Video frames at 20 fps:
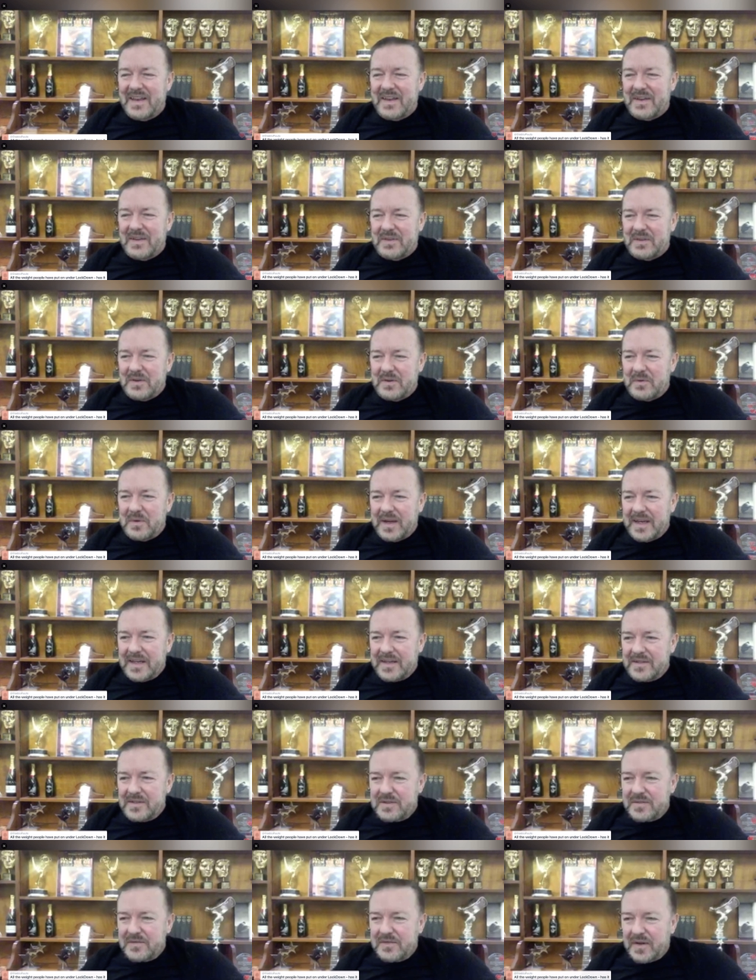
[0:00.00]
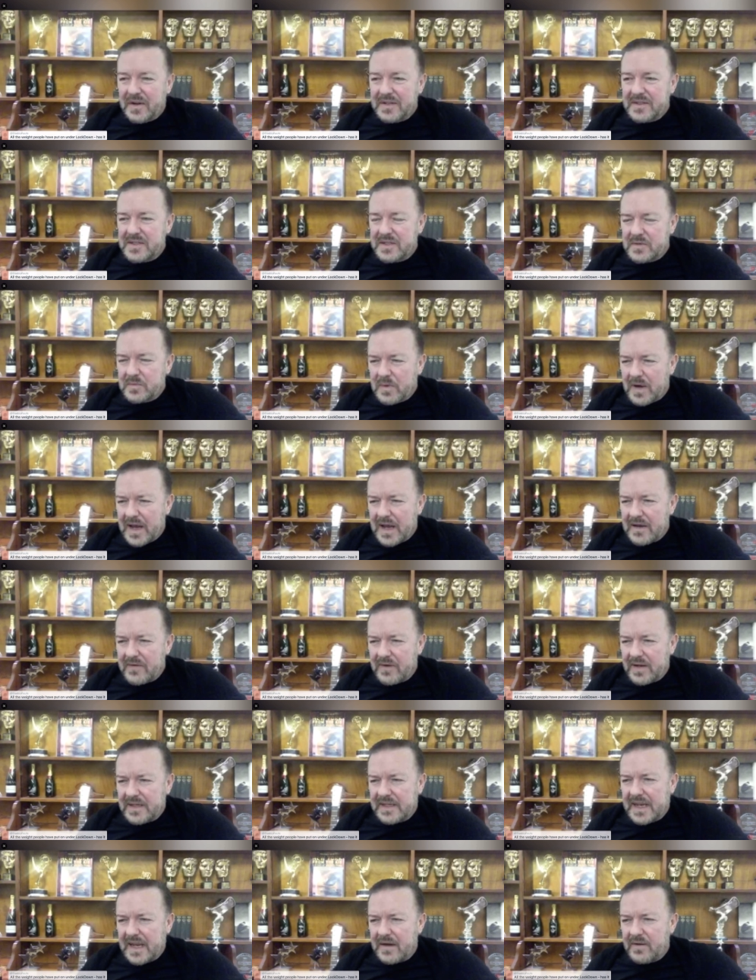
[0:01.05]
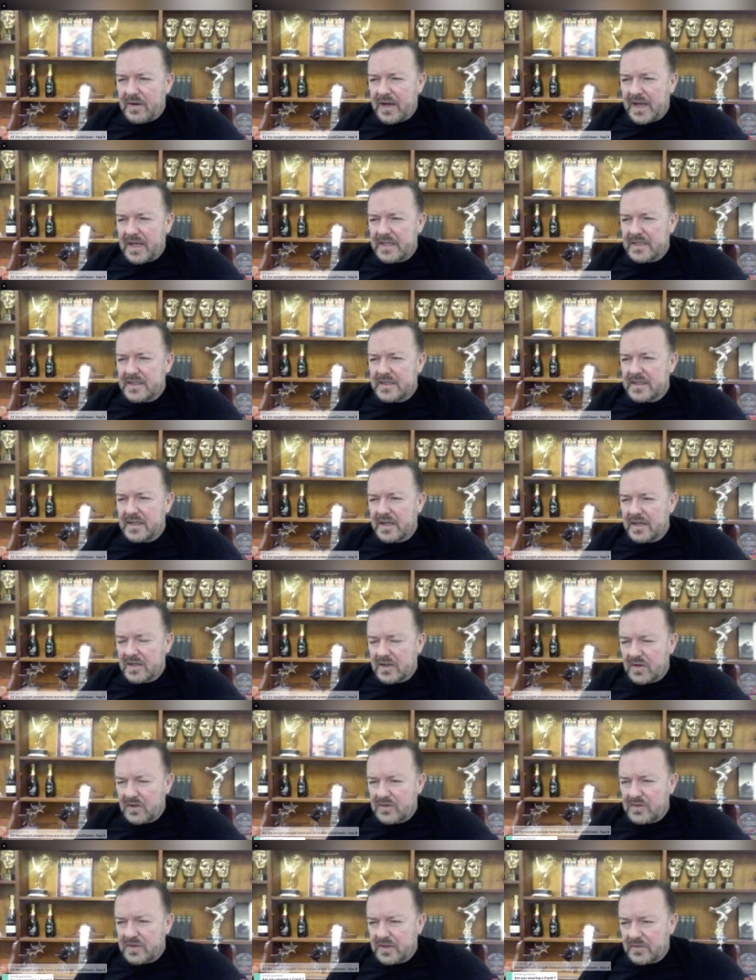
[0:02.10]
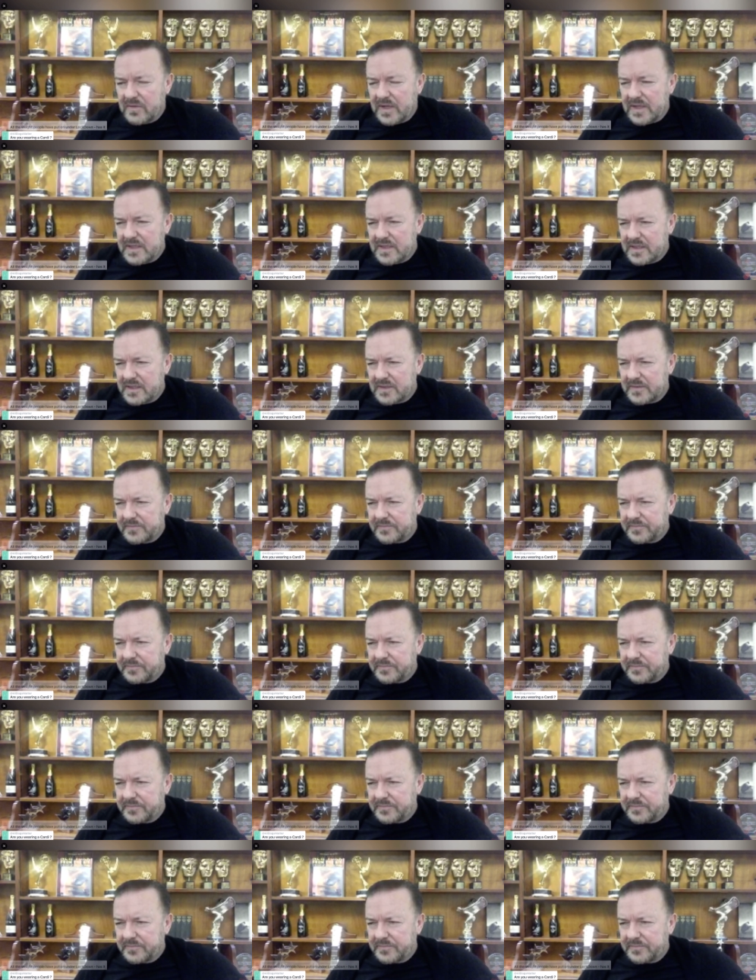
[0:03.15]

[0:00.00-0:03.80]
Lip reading: You awaken to find swearing now has a consequence.